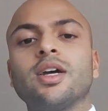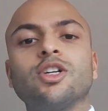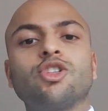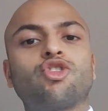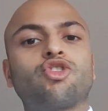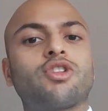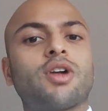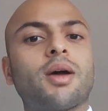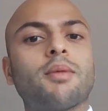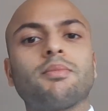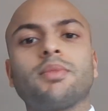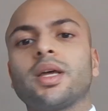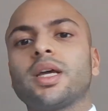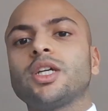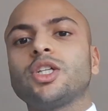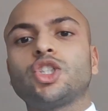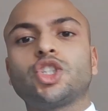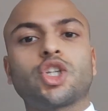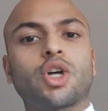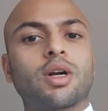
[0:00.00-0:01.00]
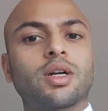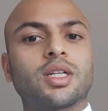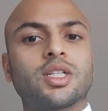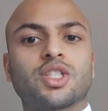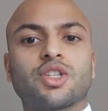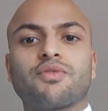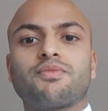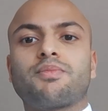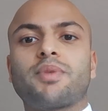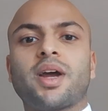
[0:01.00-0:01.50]
trembling,
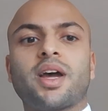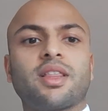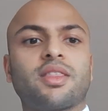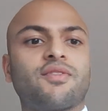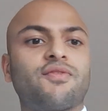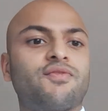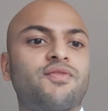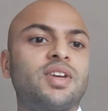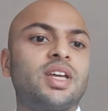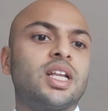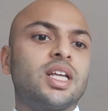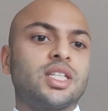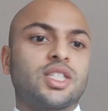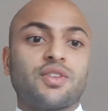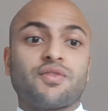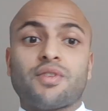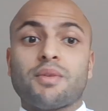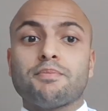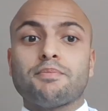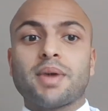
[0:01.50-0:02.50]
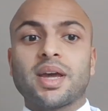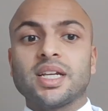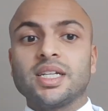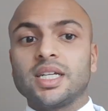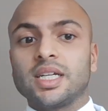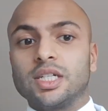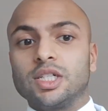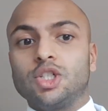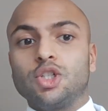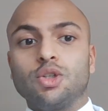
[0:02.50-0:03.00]
shortness of breath, feelings of
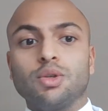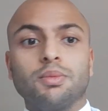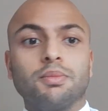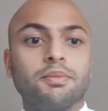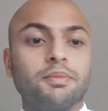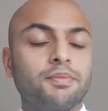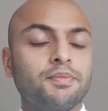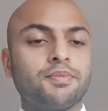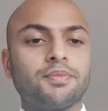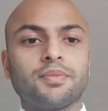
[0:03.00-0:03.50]
impending doom.